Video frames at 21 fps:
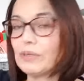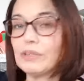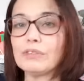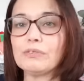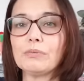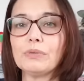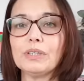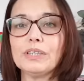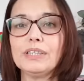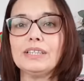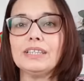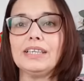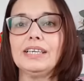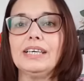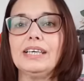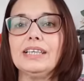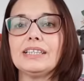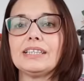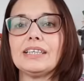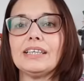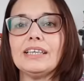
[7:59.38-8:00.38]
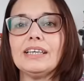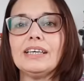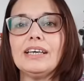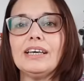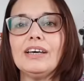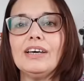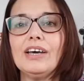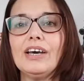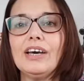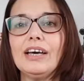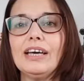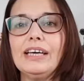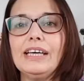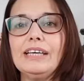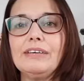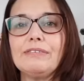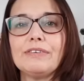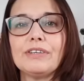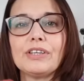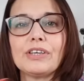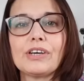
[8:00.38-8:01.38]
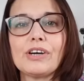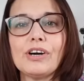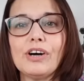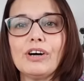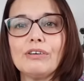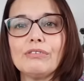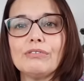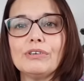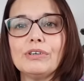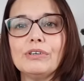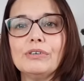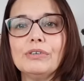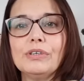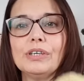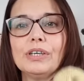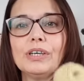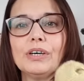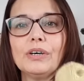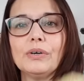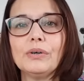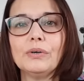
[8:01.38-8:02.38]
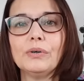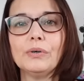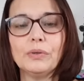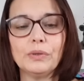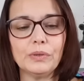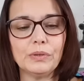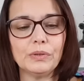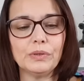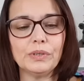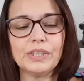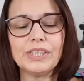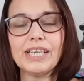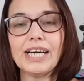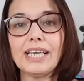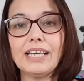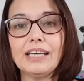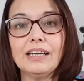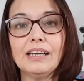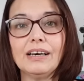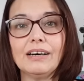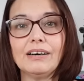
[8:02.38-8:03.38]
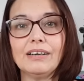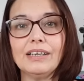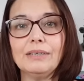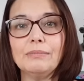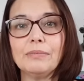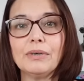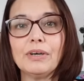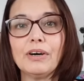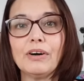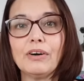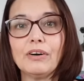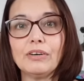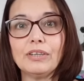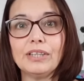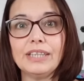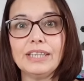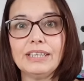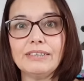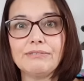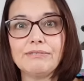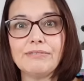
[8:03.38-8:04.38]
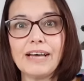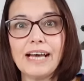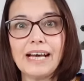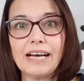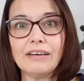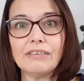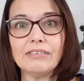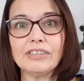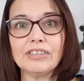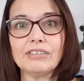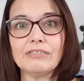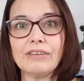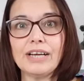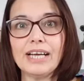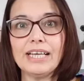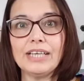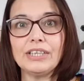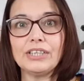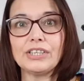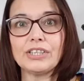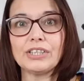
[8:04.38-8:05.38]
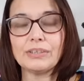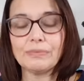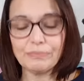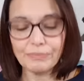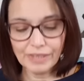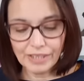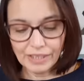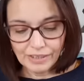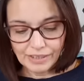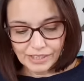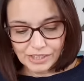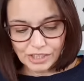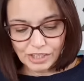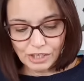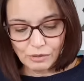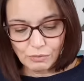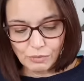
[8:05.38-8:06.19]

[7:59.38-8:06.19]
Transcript: I wanted either the coral or that lime on the outer edge. So I